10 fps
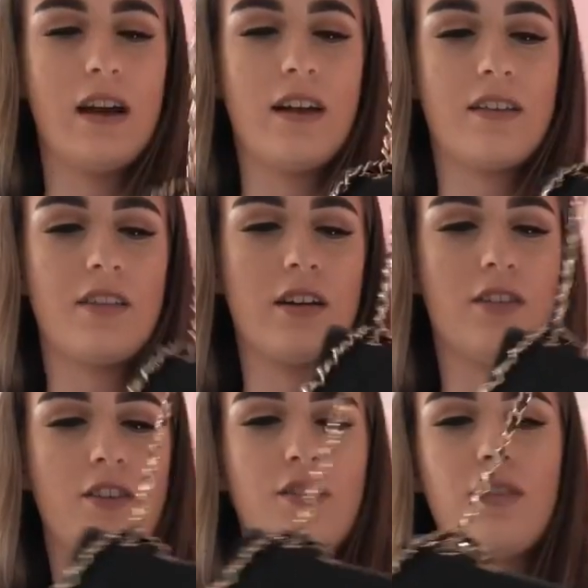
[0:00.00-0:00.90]
right, so I
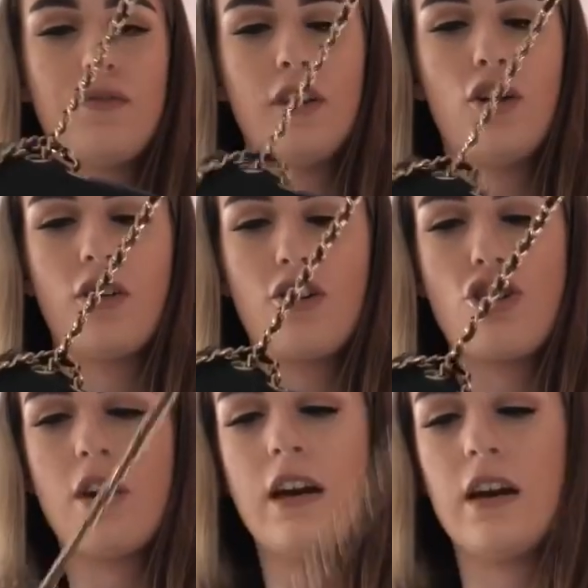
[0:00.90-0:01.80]
can use it with the longer
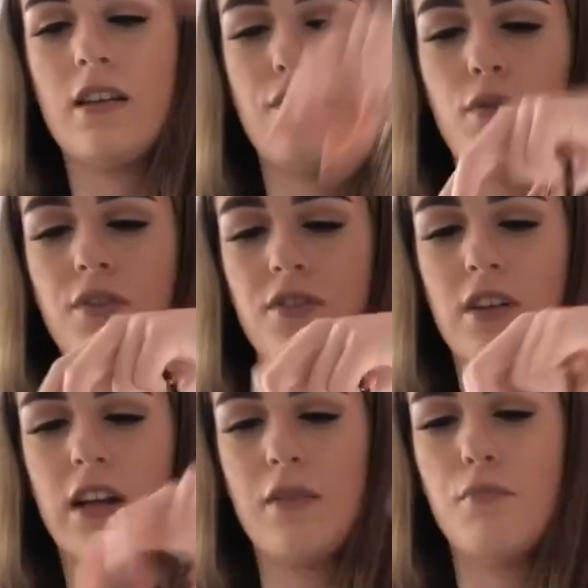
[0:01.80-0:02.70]
chain if it wants to
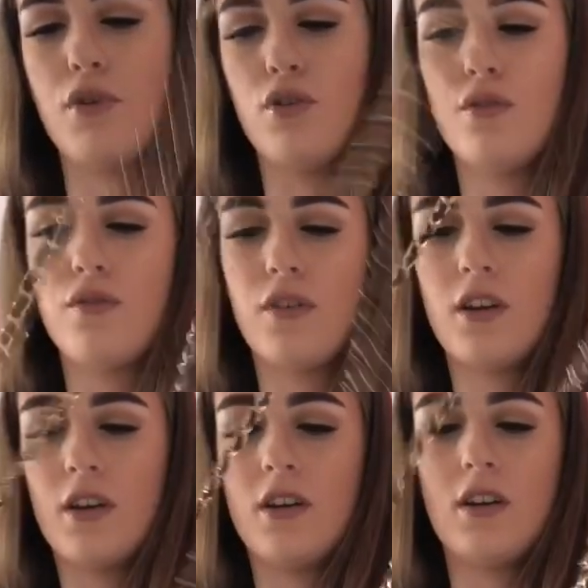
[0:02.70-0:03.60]
like move.
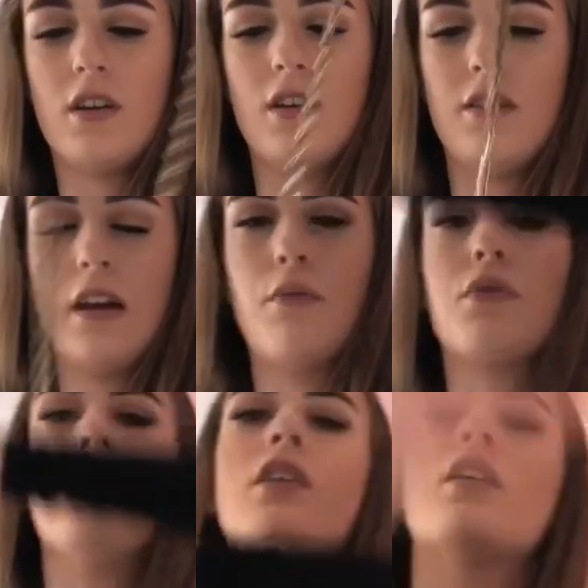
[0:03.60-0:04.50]
There we
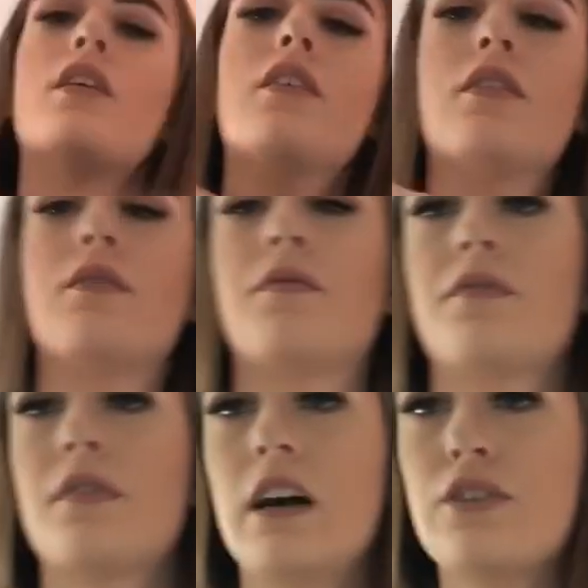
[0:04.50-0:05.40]
go. I